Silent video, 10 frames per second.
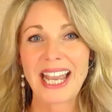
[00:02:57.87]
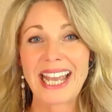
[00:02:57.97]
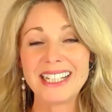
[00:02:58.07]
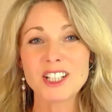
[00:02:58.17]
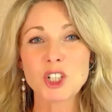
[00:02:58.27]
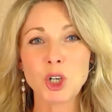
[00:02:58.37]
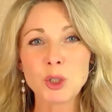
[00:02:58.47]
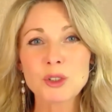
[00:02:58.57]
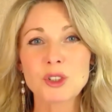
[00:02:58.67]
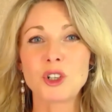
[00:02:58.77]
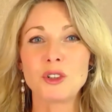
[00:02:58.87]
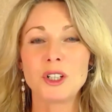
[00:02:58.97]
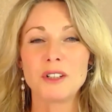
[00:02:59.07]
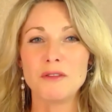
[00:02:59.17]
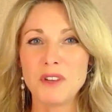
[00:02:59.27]
and it's also
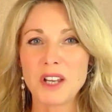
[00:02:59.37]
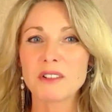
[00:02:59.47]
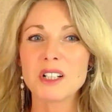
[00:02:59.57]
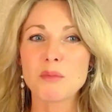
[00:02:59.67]
very